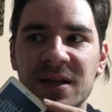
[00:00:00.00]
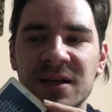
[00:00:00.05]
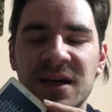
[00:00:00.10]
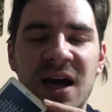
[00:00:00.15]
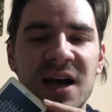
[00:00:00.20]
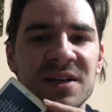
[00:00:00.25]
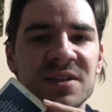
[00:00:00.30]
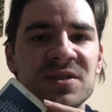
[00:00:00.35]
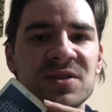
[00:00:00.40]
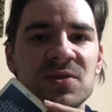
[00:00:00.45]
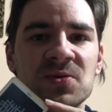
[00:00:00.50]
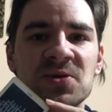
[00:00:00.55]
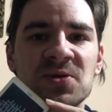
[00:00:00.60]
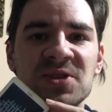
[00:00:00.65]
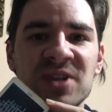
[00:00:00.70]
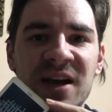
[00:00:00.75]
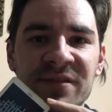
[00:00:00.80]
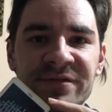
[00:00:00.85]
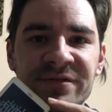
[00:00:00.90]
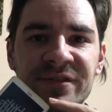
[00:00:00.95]
of has to
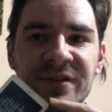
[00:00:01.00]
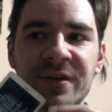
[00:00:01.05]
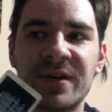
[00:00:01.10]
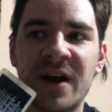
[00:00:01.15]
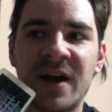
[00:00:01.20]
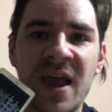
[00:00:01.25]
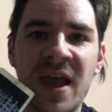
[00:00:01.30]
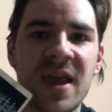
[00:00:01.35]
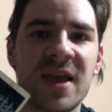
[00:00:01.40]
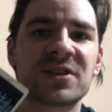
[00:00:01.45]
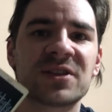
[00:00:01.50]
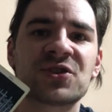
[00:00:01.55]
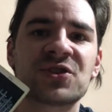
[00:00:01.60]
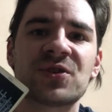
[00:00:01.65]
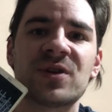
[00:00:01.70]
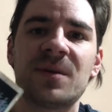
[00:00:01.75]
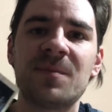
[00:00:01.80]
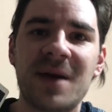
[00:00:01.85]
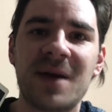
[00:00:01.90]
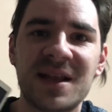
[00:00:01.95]
suffer a, a
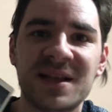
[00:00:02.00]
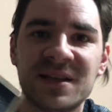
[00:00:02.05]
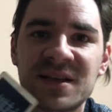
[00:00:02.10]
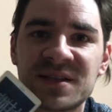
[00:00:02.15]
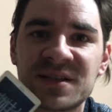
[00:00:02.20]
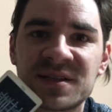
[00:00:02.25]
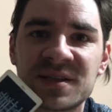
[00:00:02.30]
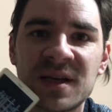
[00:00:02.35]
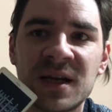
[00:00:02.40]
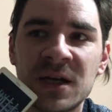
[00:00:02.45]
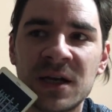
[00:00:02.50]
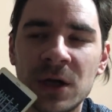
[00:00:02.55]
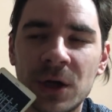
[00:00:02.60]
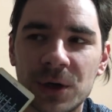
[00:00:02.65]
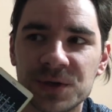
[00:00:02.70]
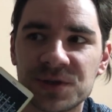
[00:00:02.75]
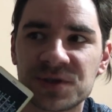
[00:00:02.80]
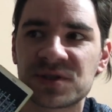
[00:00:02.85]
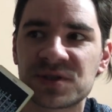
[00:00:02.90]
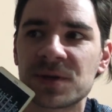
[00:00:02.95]
tremendous
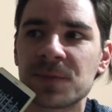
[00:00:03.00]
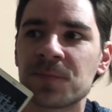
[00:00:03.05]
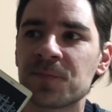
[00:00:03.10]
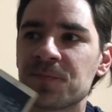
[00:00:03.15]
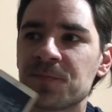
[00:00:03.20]
loss